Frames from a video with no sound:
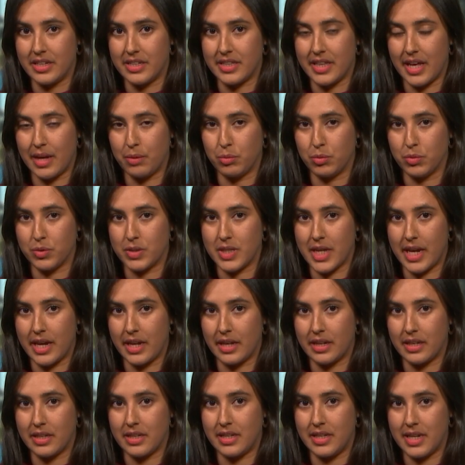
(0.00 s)
they will
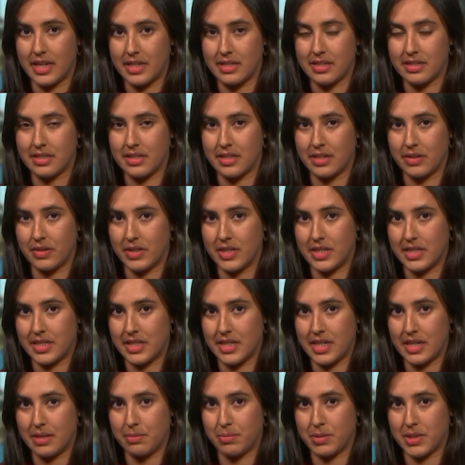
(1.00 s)
take necessary
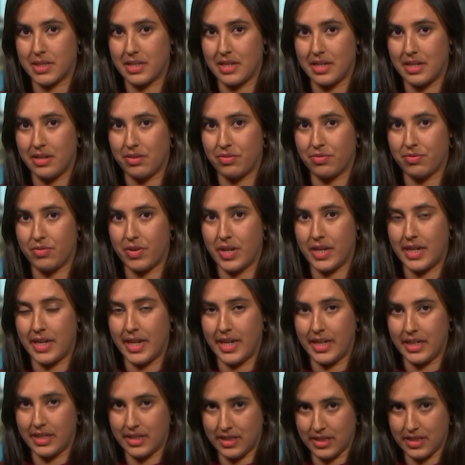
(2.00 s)
steps if
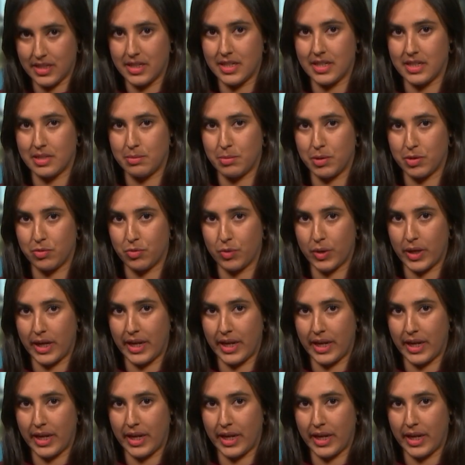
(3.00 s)
needed. Here's a bit of what